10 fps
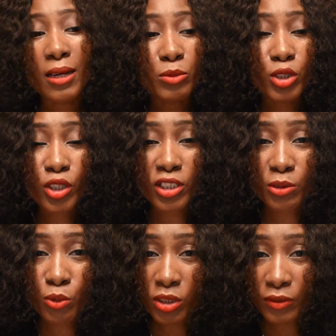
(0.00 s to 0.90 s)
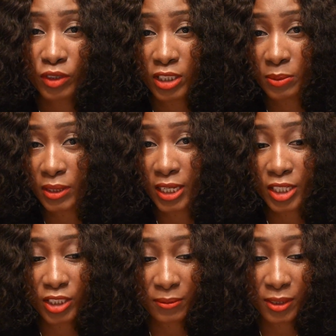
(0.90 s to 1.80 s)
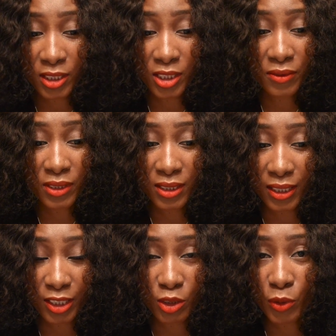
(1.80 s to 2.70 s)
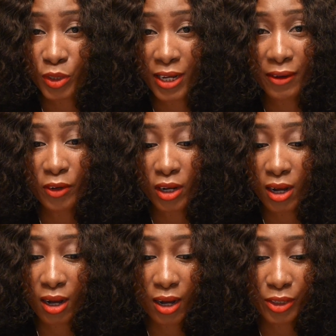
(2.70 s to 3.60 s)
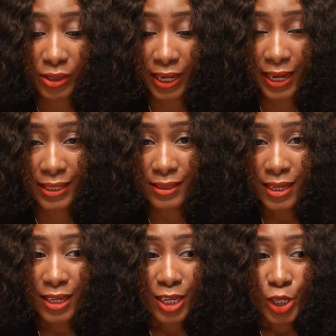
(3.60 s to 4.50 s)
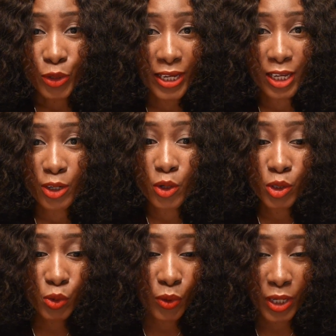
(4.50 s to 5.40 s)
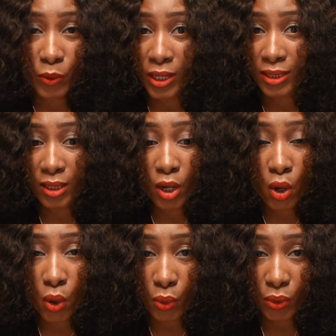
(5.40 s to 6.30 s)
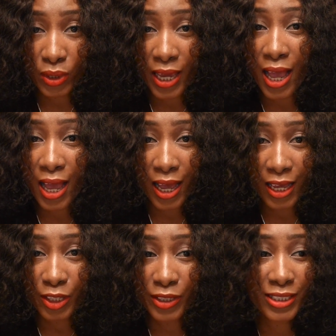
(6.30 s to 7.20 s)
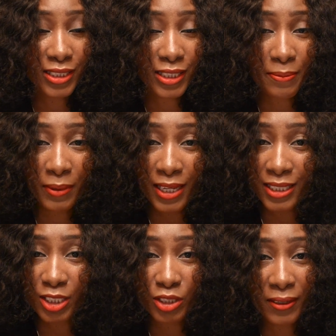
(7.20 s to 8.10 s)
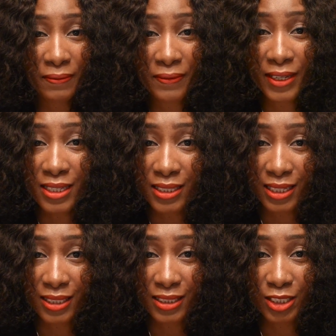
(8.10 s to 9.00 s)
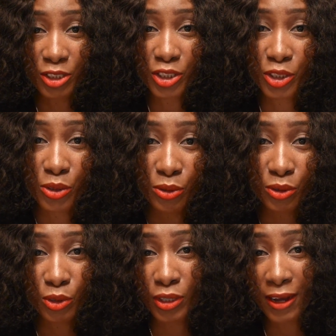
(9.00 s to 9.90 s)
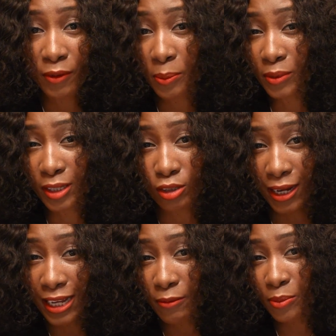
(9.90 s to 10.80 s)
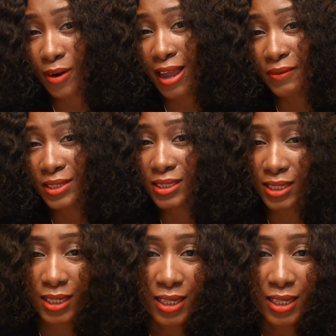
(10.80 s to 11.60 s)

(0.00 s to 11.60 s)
use this mode of transportation, but seriously, when you have your car, you can go to where you want to go. Yeah, you can see places, you can visit, just you have your kind of privacy.